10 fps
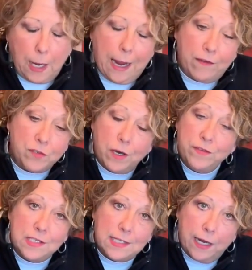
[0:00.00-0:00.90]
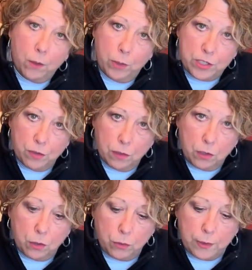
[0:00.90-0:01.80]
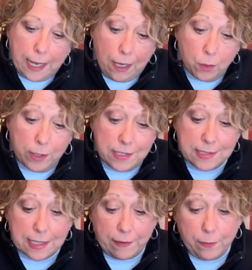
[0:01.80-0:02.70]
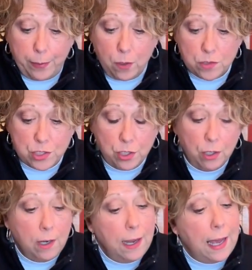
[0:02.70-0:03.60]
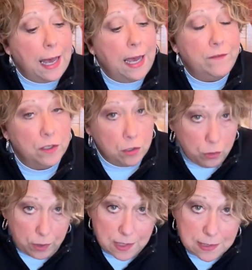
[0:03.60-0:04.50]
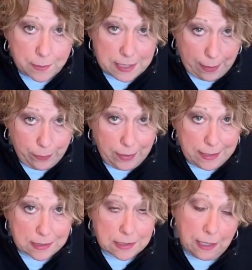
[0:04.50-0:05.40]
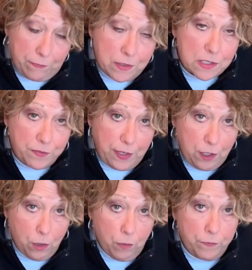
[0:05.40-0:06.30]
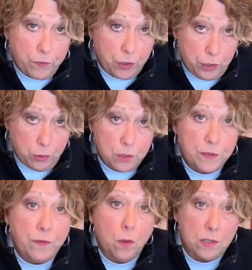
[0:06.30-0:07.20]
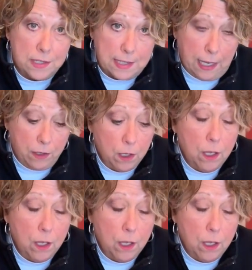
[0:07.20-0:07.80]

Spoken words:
After I've decided what to include, how do I design the poster? I've included some templates in this video for you to focus on.